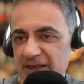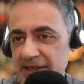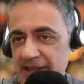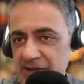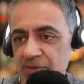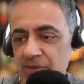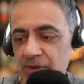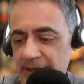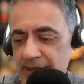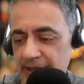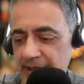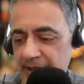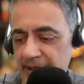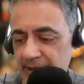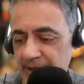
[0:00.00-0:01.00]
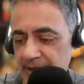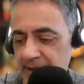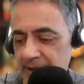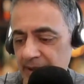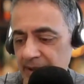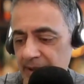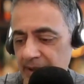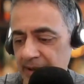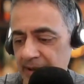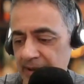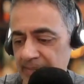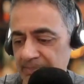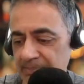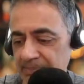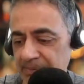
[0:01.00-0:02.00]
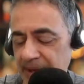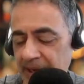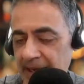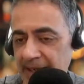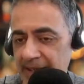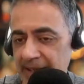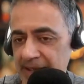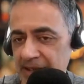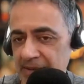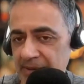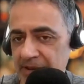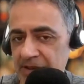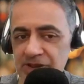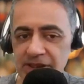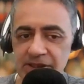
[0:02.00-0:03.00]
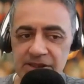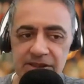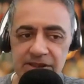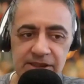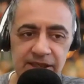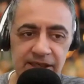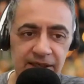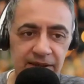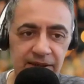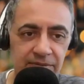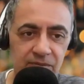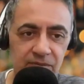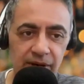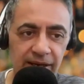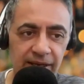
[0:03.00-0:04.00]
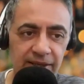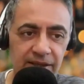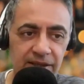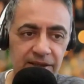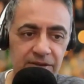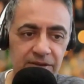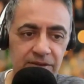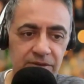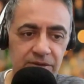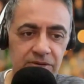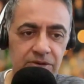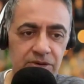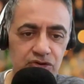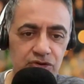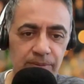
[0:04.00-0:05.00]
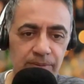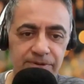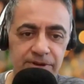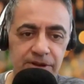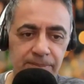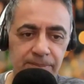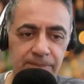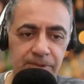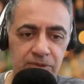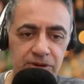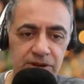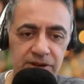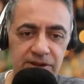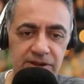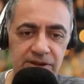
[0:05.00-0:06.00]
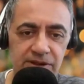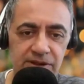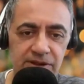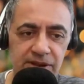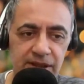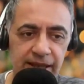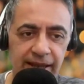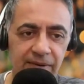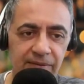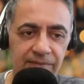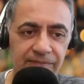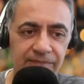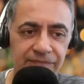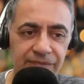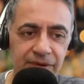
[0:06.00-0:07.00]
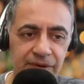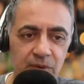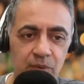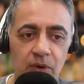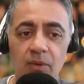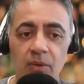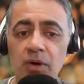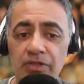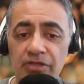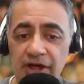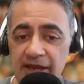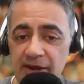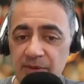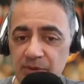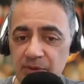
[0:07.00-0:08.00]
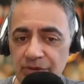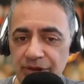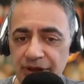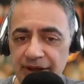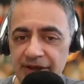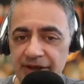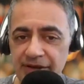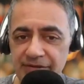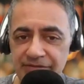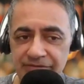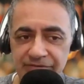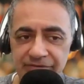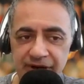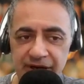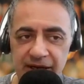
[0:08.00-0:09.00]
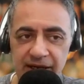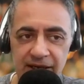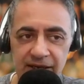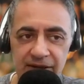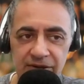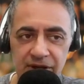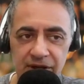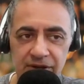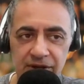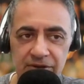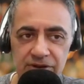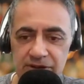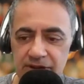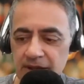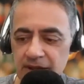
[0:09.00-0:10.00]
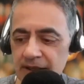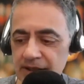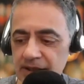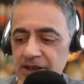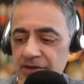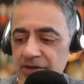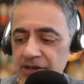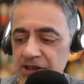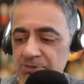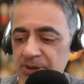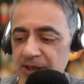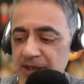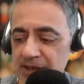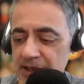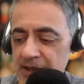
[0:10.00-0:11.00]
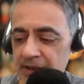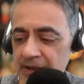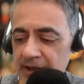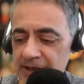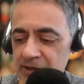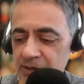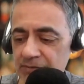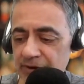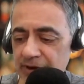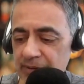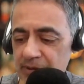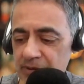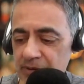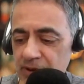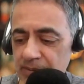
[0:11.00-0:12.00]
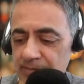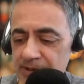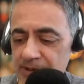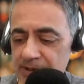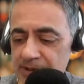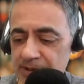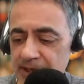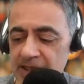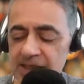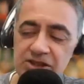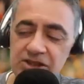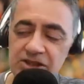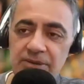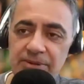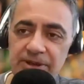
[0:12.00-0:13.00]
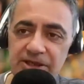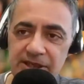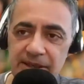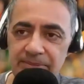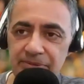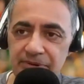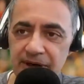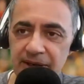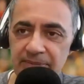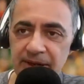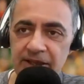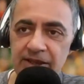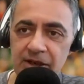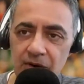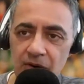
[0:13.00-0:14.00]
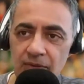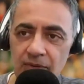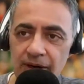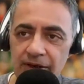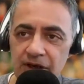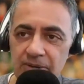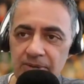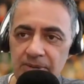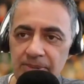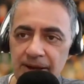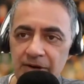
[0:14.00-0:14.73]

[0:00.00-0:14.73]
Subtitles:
Personally, that's what I think. And it'd be interesting to see where the Trump supporters, how what they will think of those increases, because it's all very well Trump saying this is just going to be temporary, but in the long run